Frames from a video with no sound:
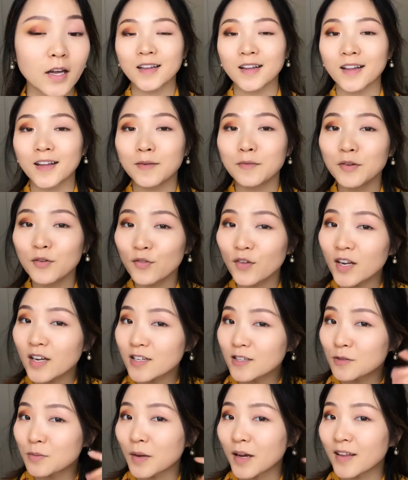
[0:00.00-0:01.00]
and let me
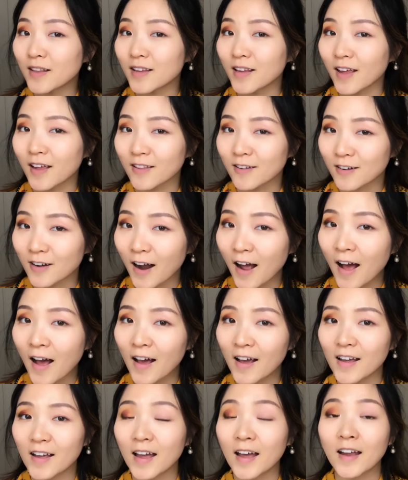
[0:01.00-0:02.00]
finish the other
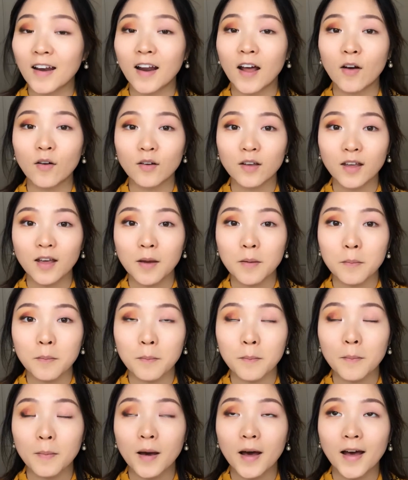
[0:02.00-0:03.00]
eye, and I'll get
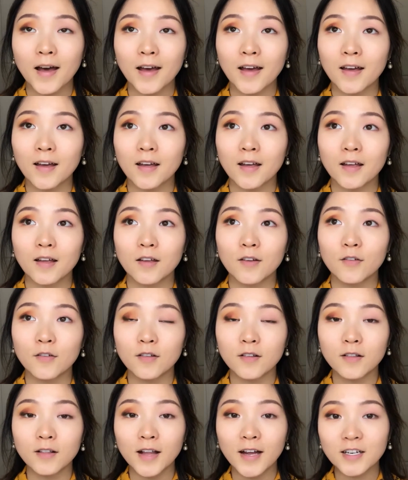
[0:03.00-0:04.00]
my
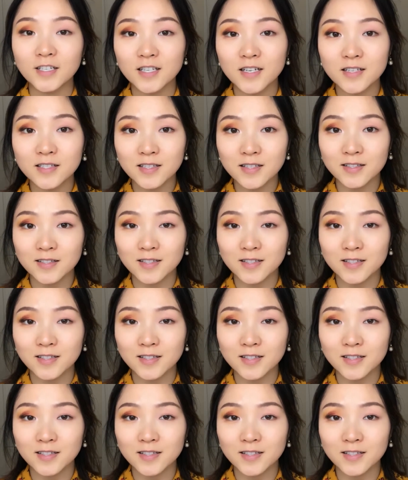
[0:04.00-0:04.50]
lashes,